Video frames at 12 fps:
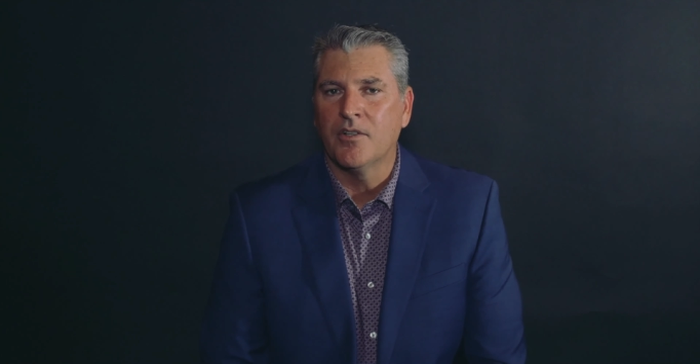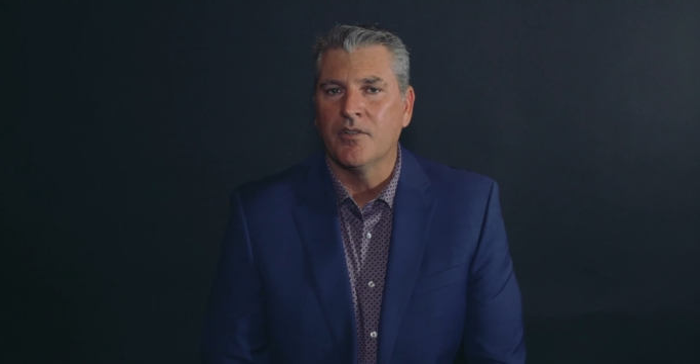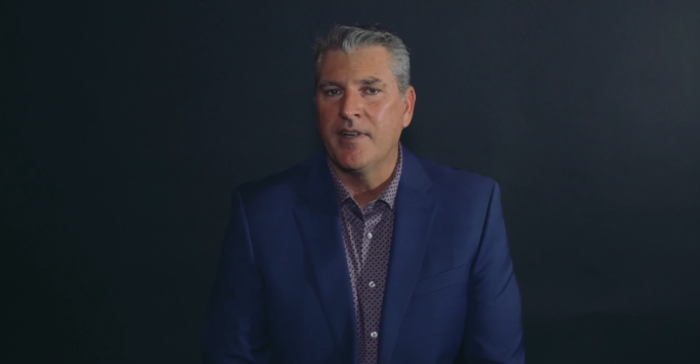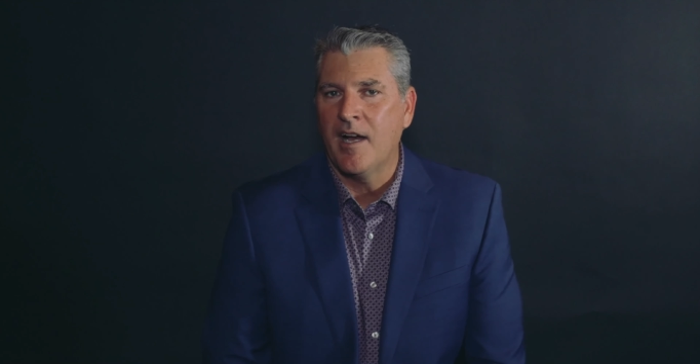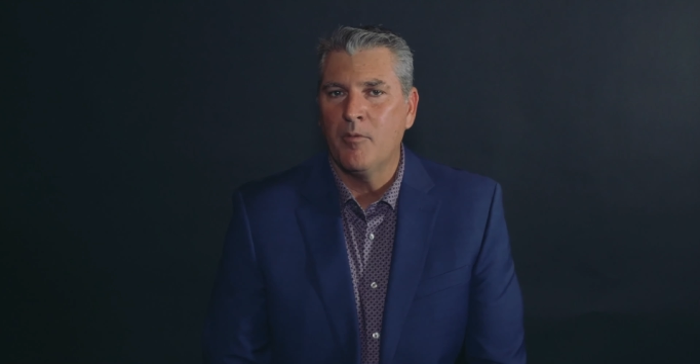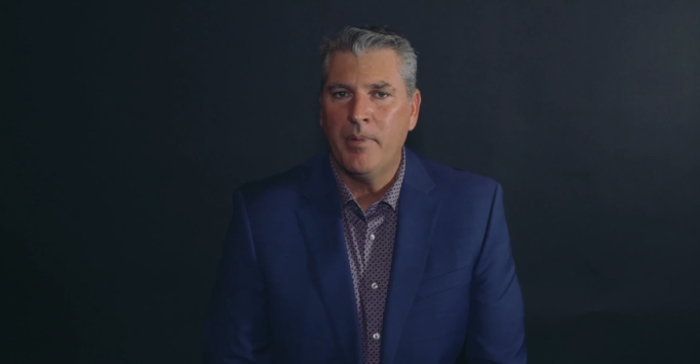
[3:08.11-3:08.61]
your
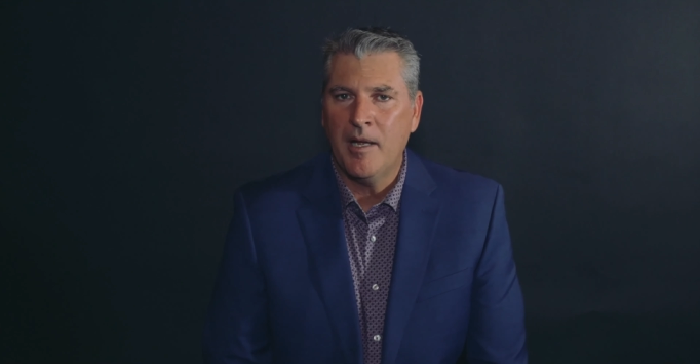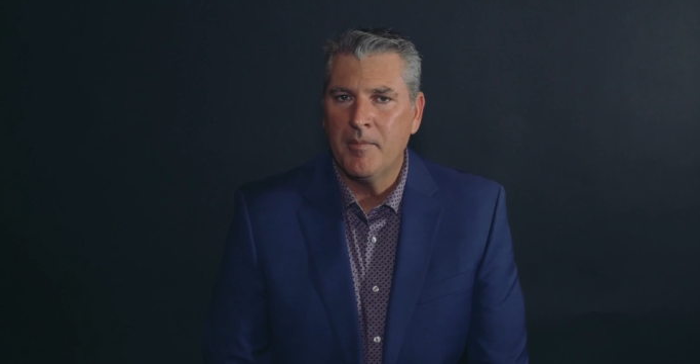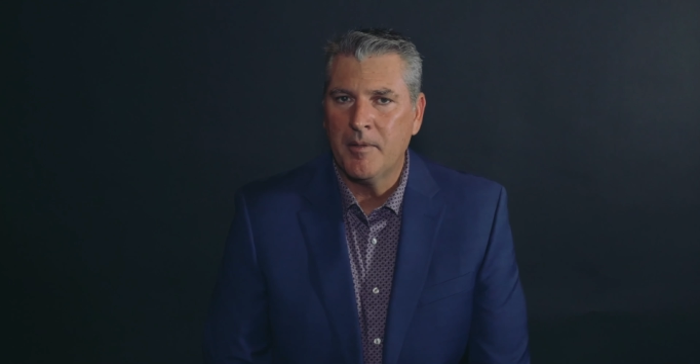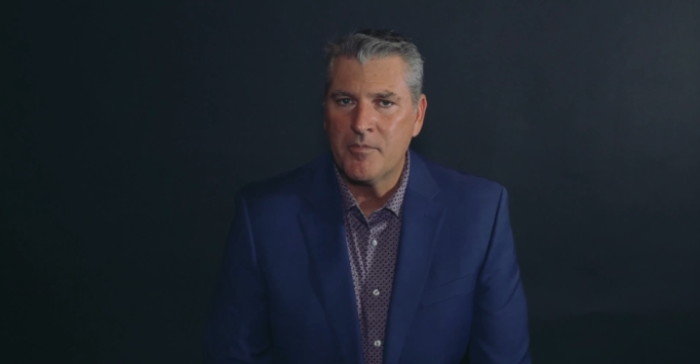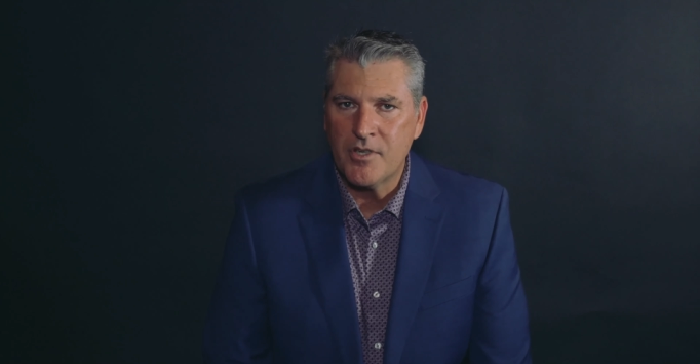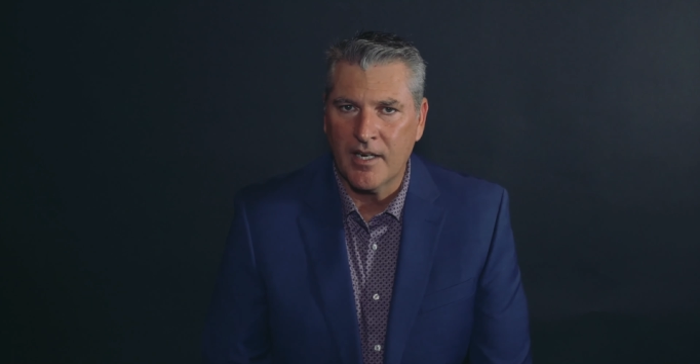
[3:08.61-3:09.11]
down
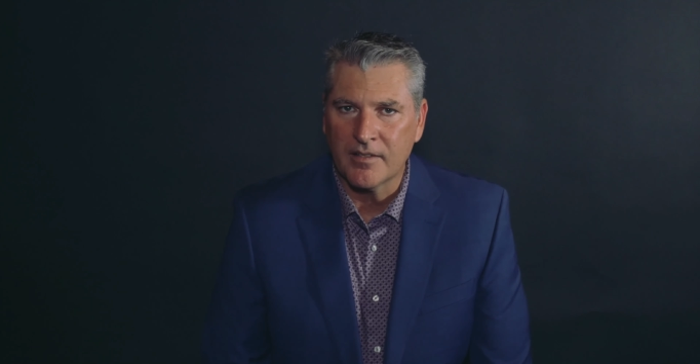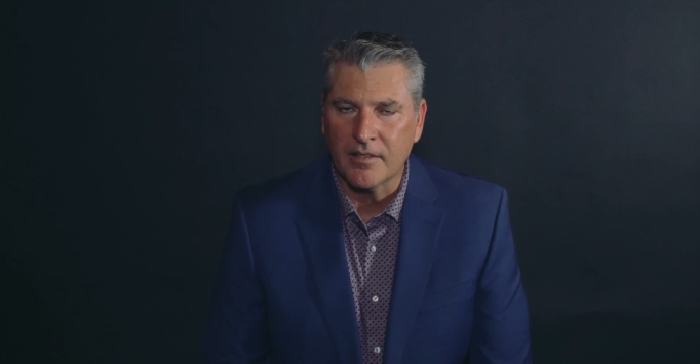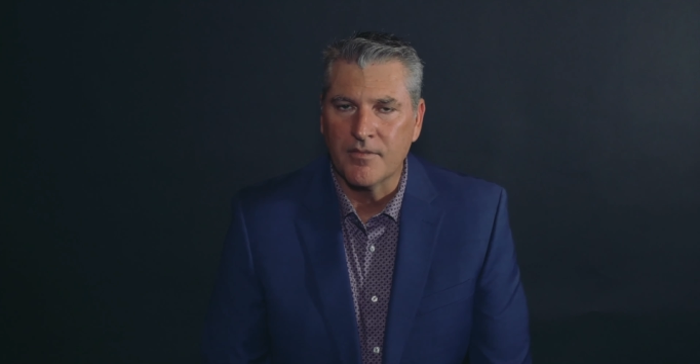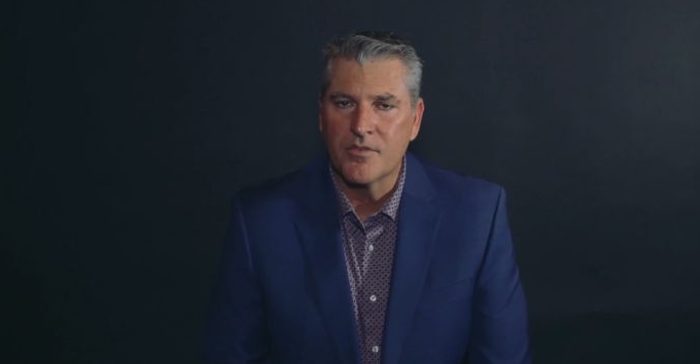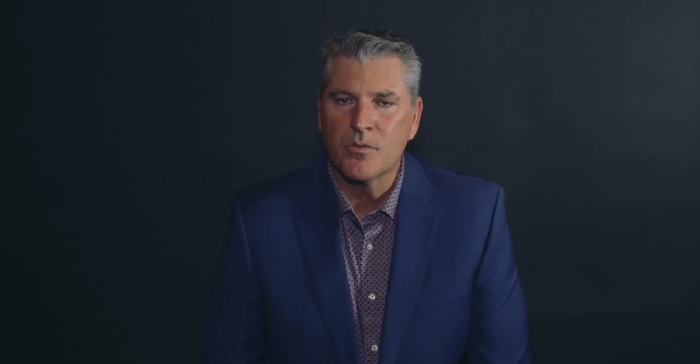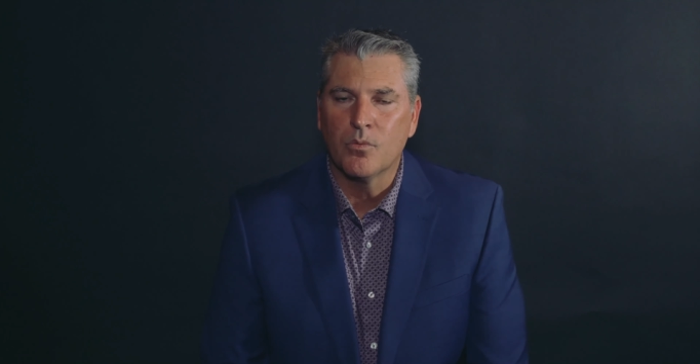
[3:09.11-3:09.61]
payment
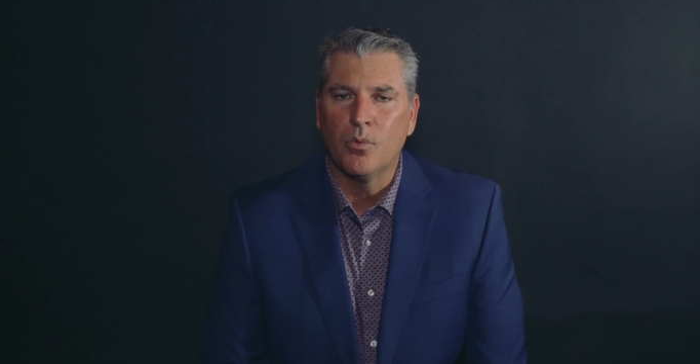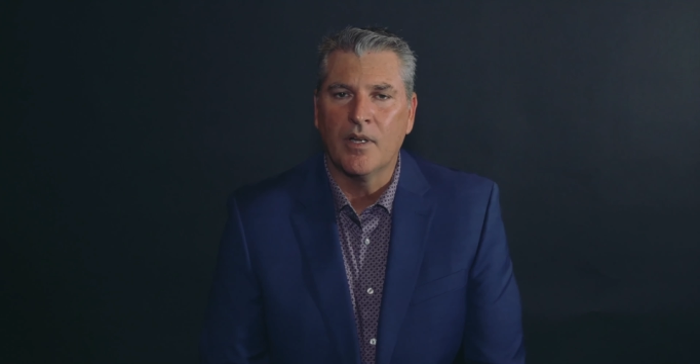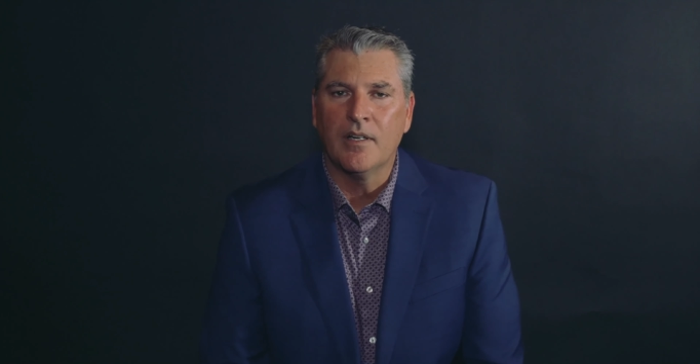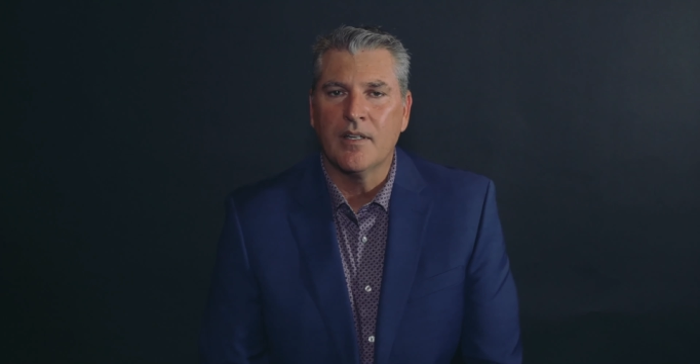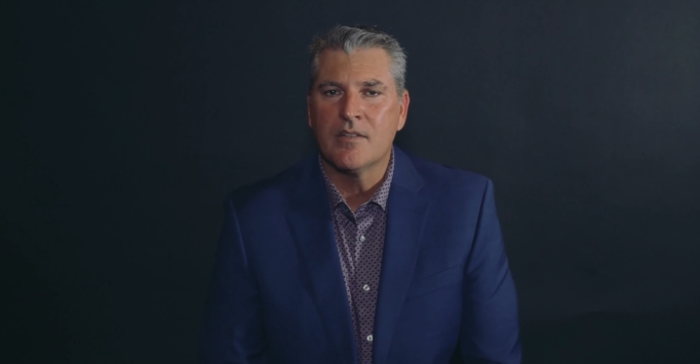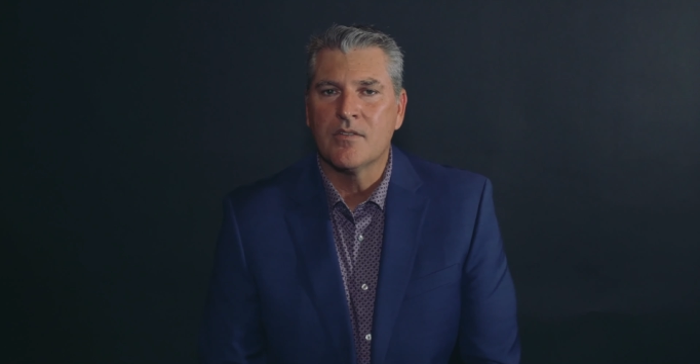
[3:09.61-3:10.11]
objectives
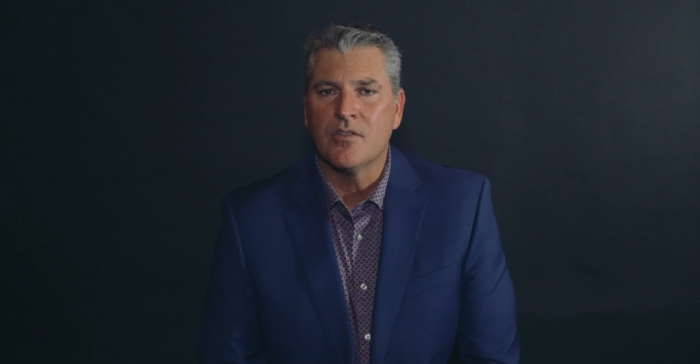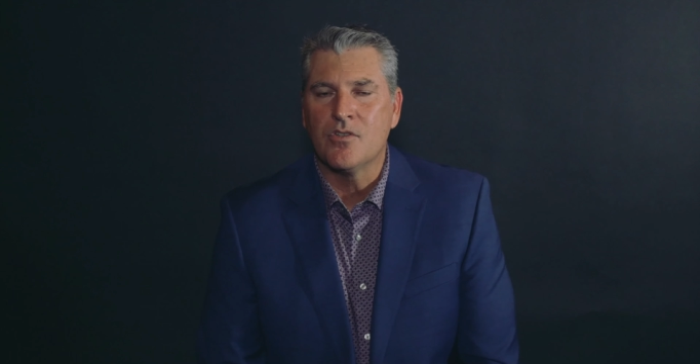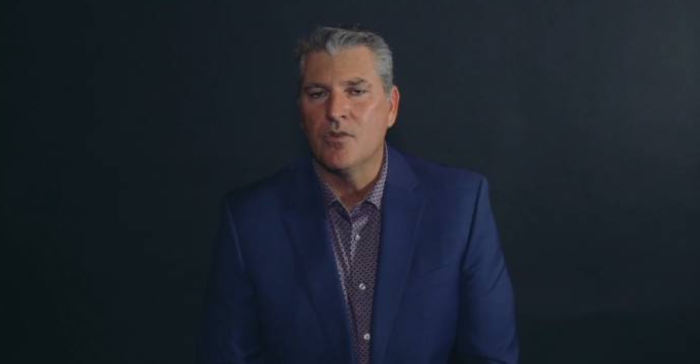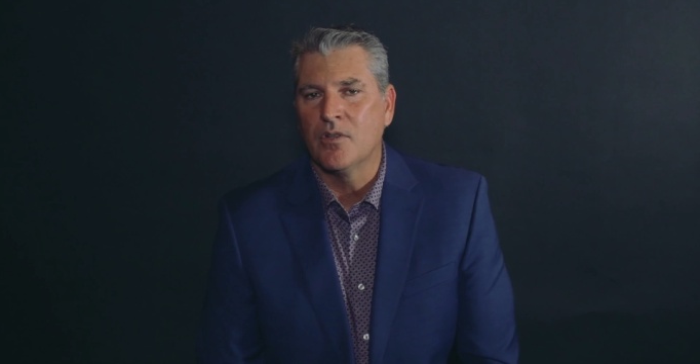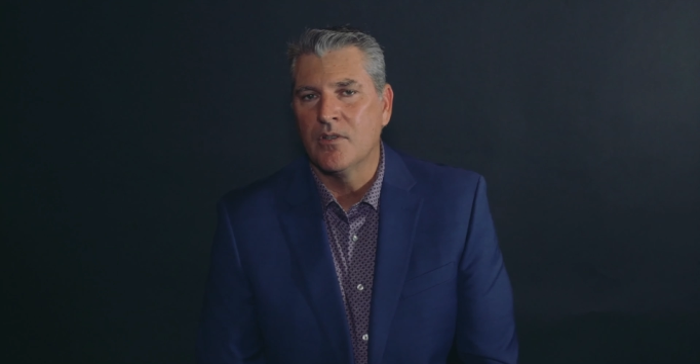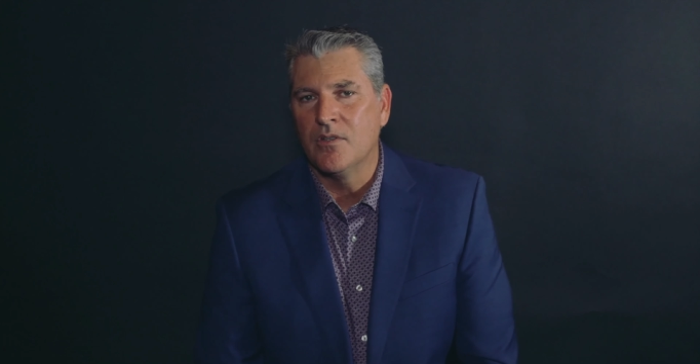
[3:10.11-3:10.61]
what it is
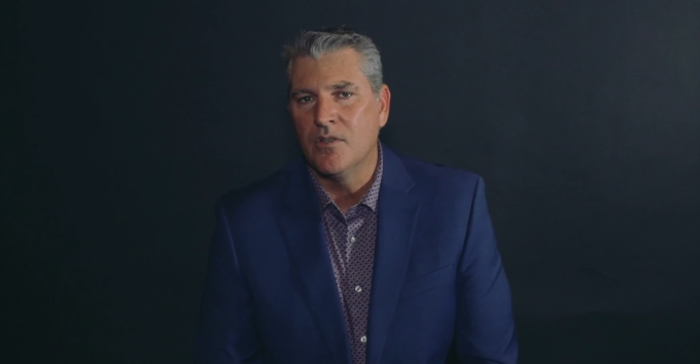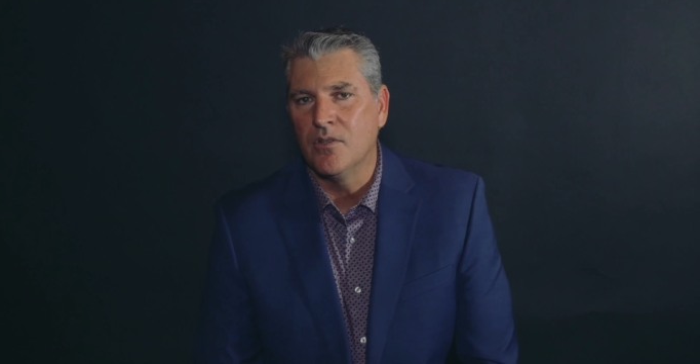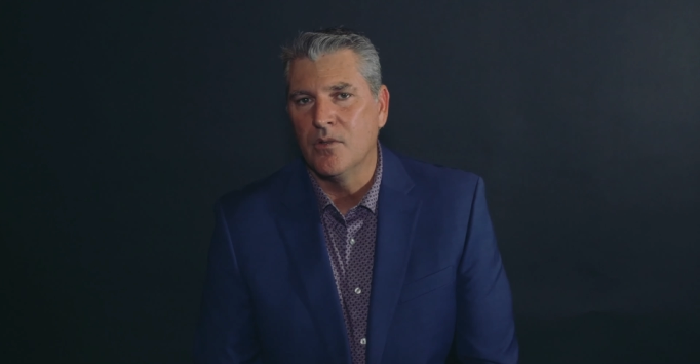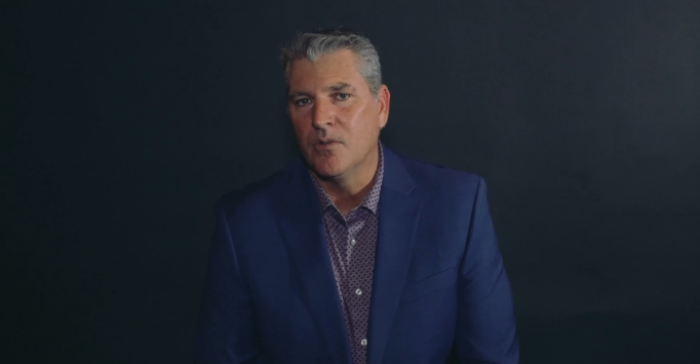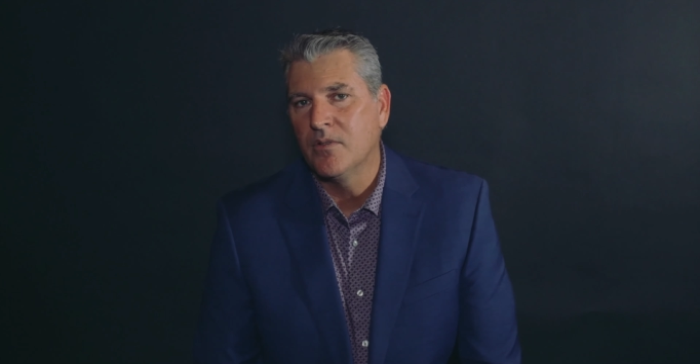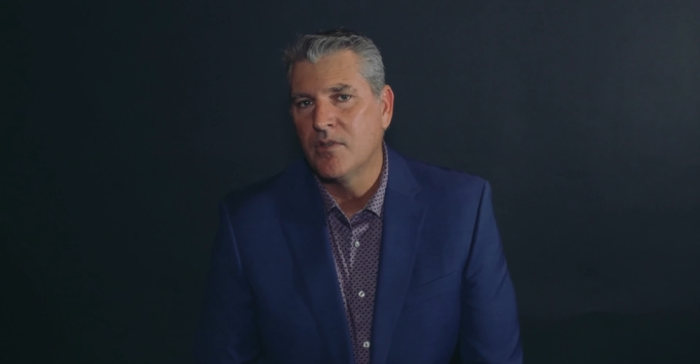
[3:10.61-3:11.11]
that you can
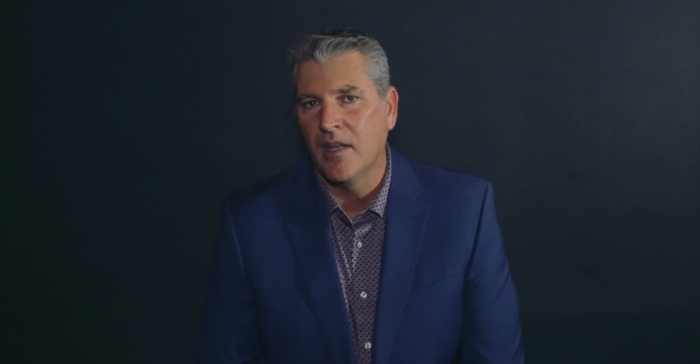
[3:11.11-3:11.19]
do